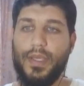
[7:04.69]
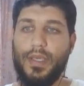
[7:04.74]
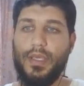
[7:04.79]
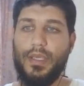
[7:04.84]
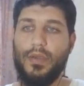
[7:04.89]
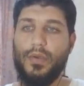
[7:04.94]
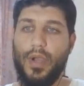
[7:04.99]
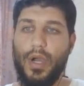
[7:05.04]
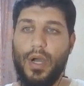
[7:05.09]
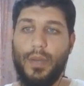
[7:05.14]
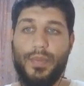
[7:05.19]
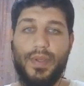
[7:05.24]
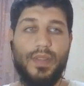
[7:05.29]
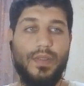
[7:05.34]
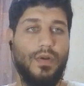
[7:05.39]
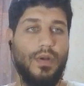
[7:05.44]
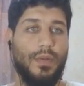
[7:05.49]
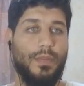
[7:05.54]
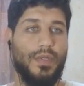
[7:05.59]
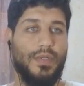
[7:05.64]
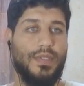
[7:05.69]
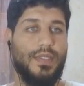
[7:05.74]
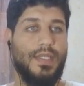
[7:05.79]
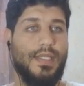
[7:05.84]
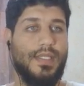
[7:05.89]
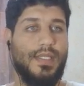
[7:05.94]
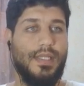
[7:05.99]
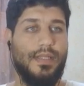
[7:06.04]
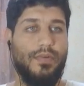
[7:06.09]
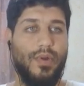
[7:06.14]
You copy the
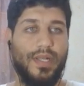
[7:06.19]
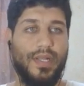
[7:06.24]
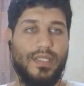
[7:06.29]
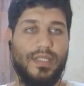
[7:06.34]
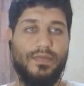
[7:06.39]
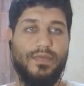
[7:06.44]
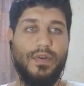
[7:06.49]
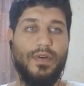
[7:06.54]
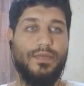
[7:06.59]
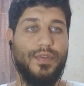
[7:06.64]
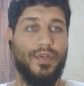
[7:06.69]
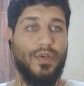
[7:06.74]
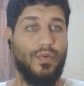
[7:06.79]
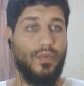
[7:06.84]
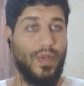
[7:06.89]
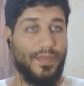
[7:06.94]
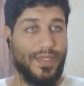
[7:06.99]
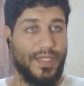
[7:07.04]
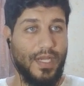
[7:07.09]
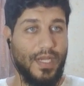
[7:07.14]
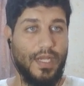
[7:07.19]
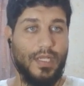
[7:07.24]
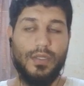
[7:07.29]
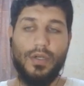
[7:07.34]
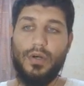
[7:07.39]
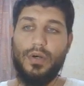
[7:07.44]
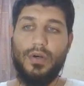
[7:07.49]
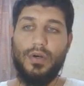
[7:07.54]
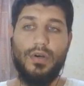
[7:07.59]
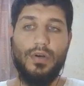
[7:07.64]
robots.txt directive of your website
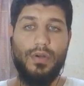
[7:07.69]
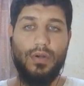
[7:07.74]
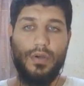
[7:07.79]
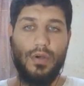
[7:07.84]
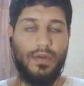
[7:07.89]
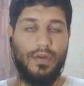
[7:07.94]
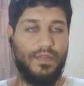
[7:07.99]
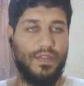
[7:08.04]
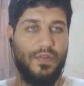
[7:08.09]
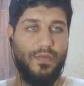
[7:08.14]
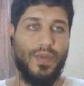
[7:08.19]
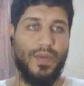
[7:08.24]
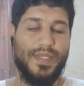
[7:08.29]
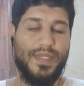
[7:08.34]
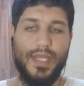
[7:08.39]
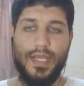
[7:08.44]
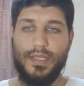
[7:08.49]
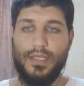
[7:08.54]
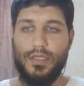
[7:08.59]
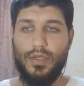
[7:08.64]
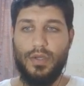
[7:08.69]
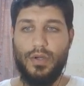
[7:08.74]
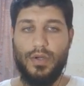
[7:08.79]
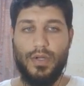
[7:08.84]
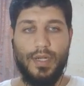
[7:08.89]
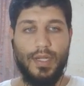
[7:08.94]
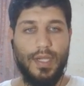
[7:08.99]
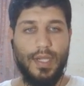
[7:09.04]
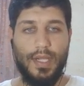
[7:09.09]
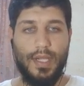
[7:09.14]
or of the website you're
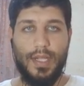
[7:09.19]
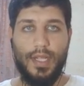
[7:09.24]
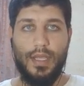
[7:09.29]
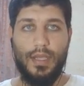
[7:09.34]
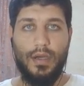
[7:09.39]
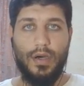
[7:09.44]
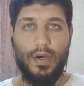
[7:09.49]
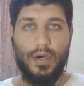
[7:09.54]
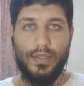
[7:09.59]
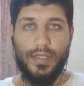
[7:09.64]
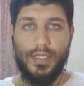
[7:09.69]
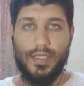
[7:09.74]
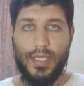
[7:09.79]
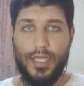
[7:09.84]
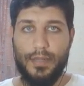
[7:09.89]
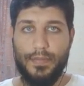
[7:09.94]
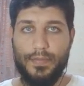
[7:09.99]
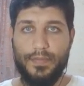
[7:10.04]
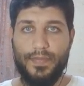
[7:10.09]
auditing.